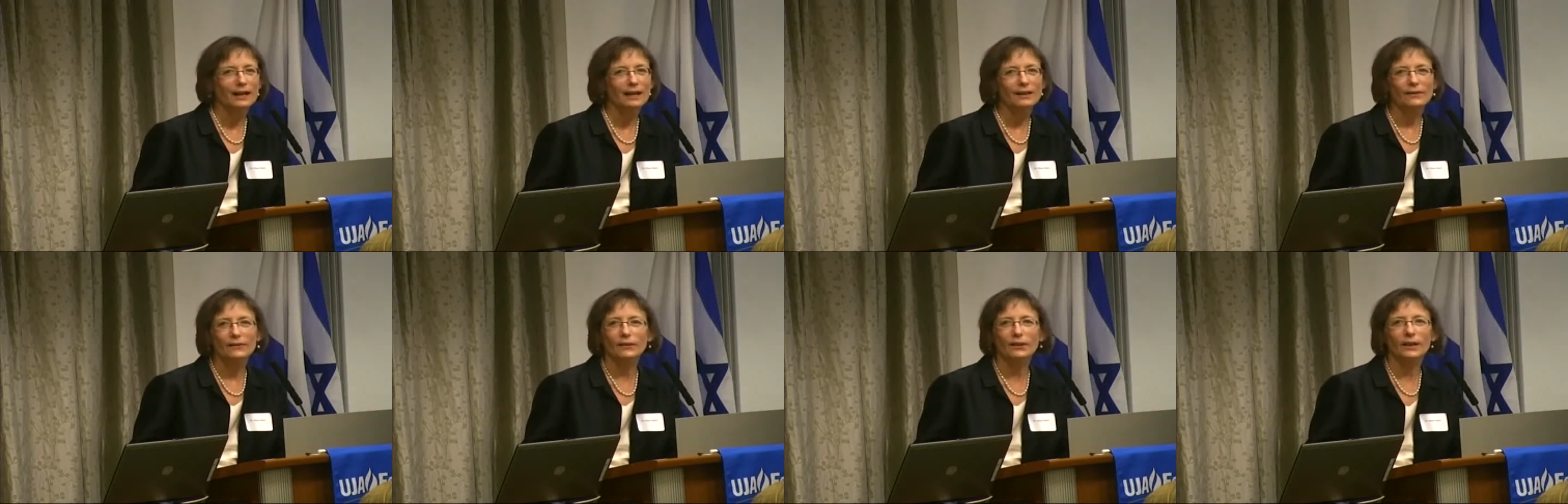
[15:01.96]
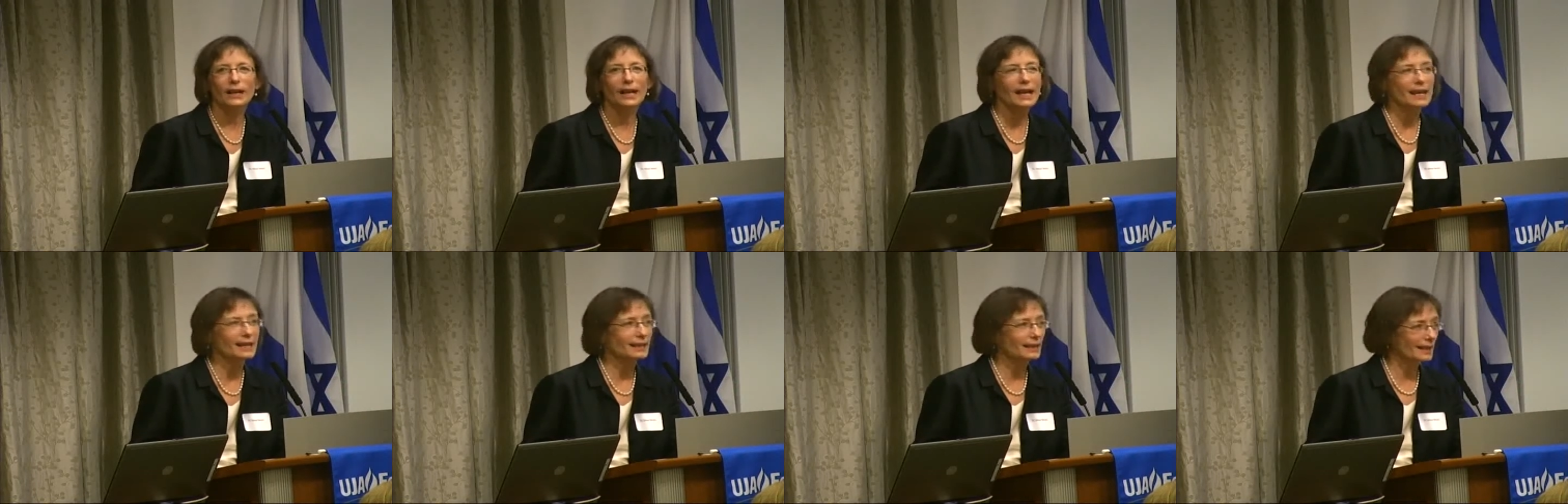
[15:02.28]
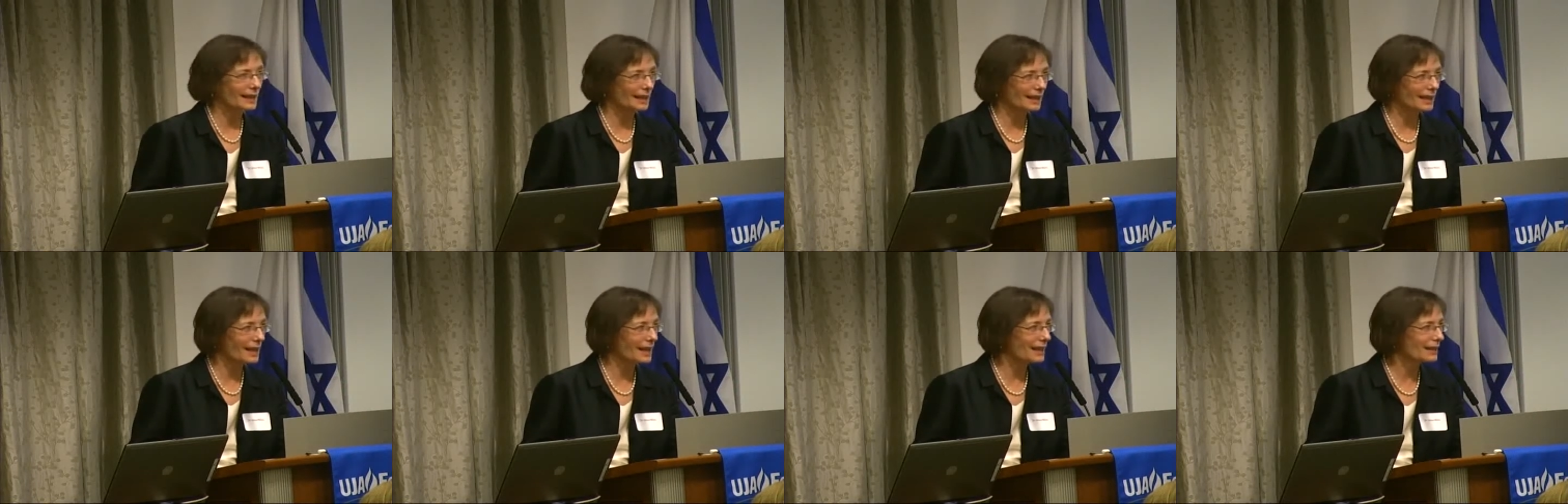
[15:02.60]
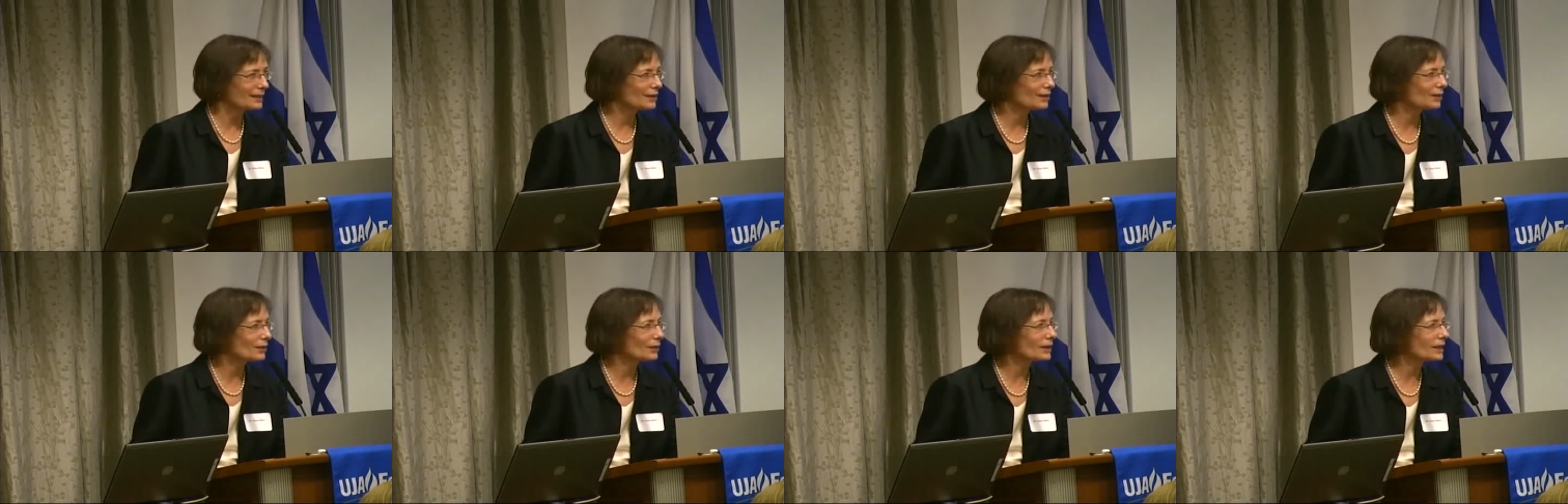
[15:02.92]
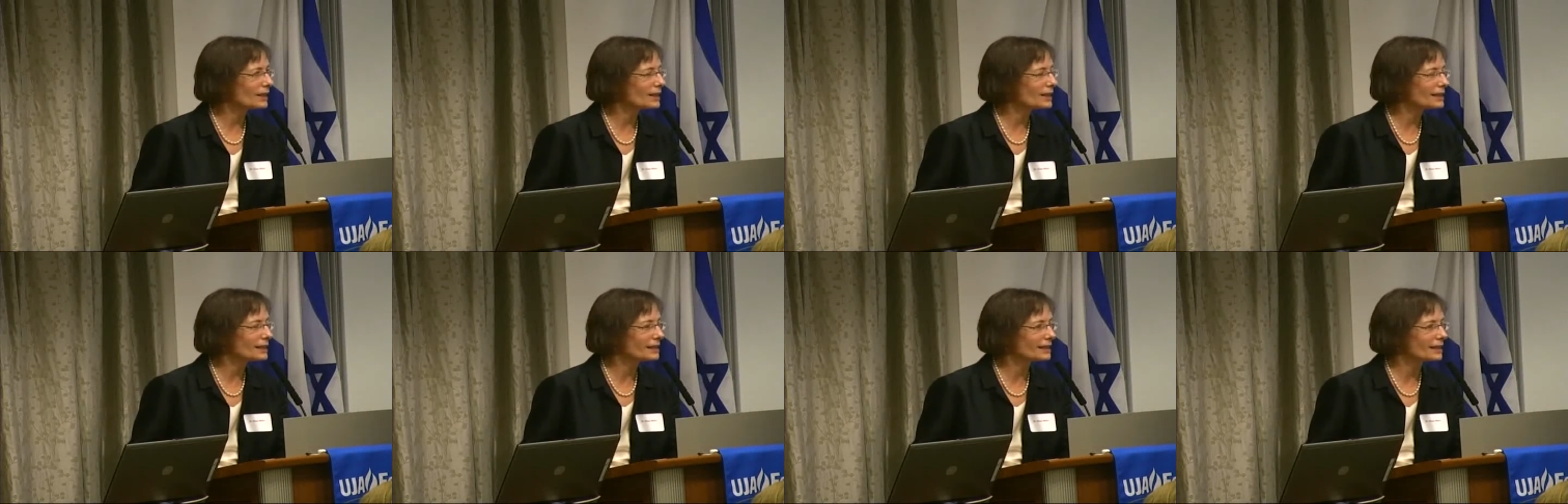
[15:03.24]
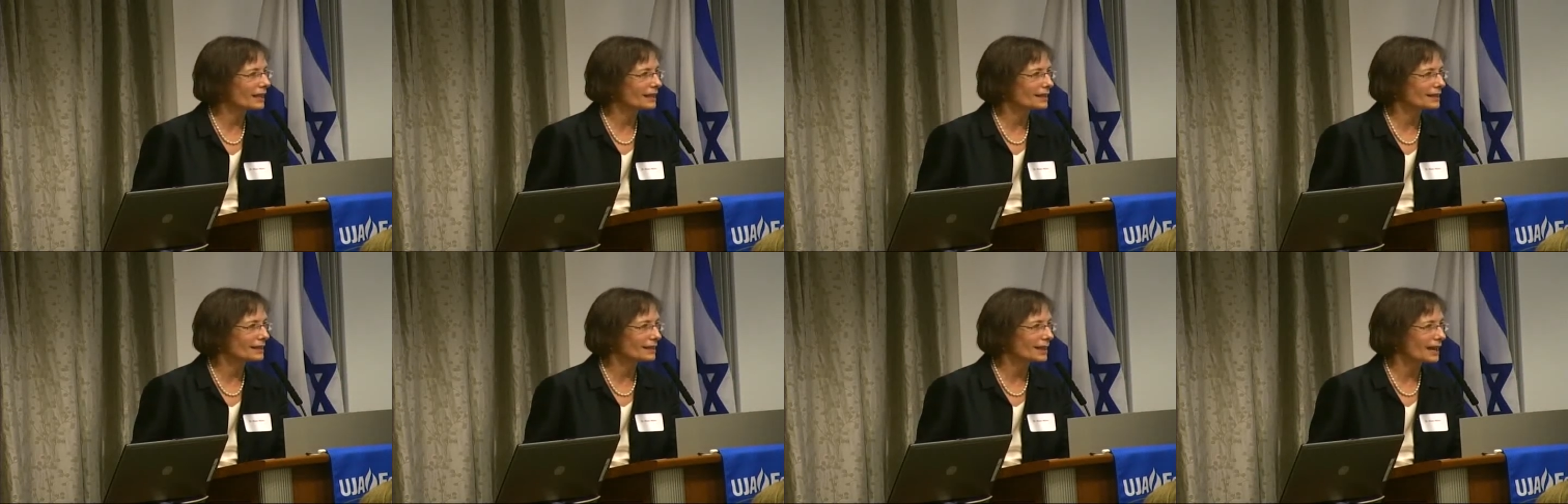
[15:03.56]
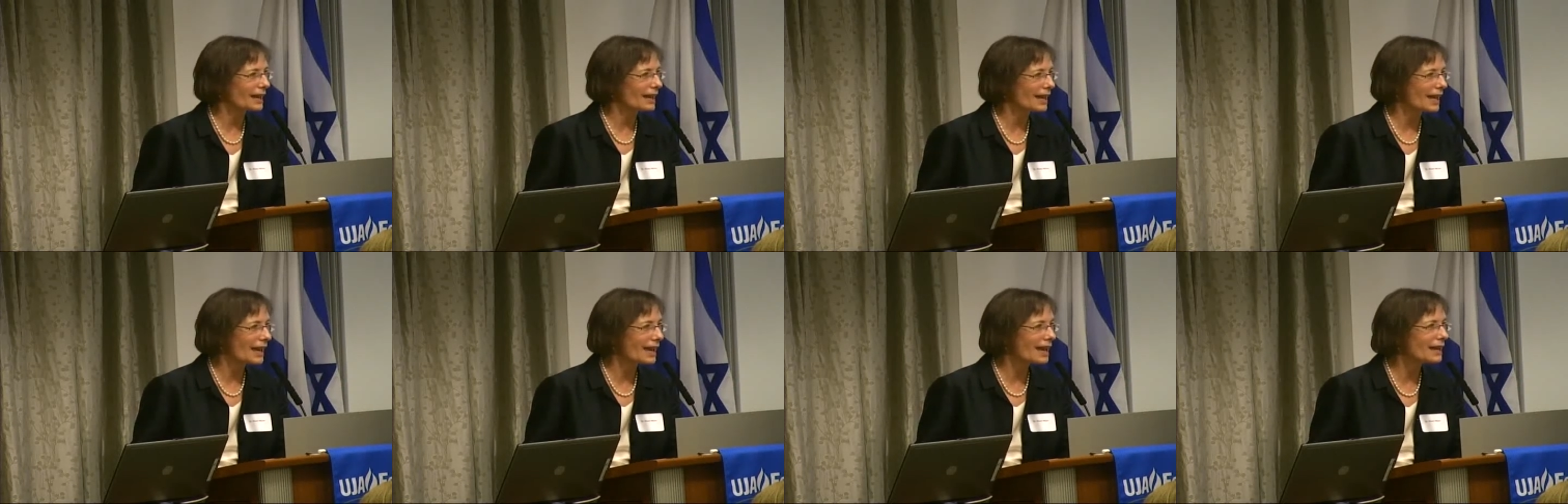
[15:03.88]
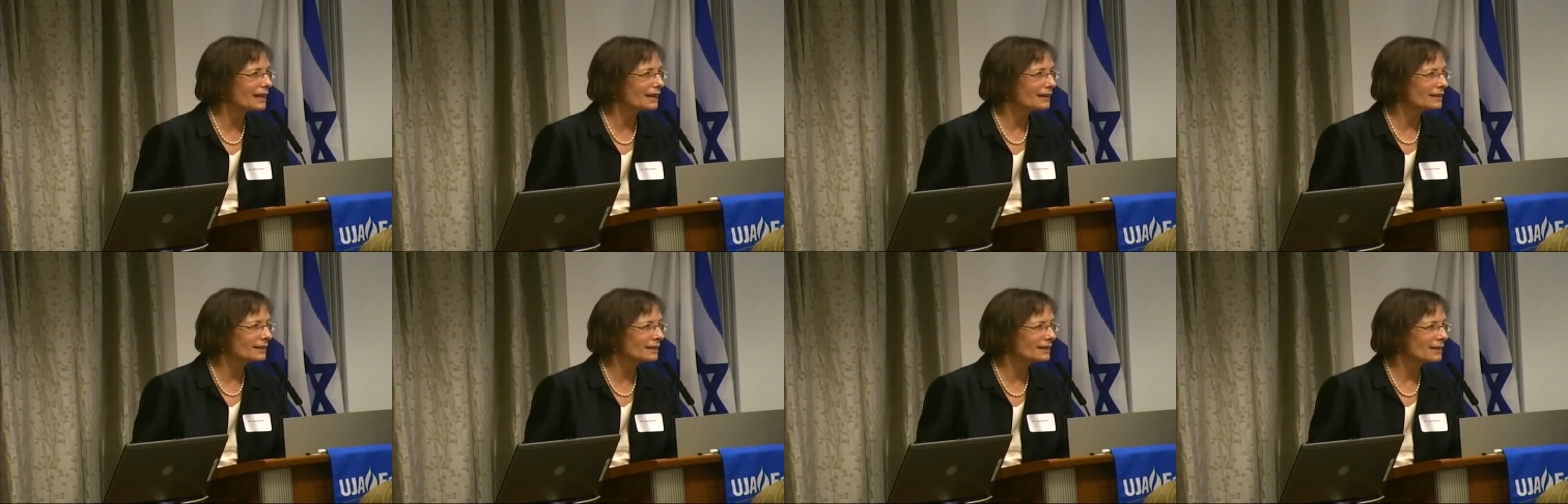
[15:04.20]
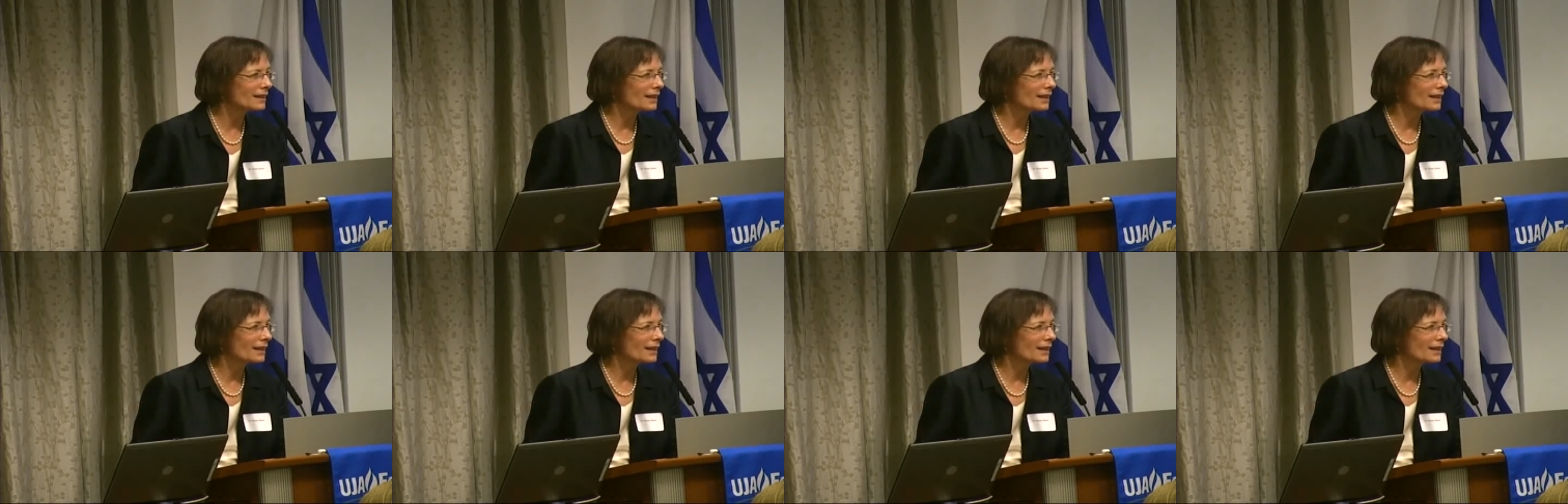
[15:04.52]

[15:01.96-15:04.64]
Forget it, I can't do it. He said, Diane,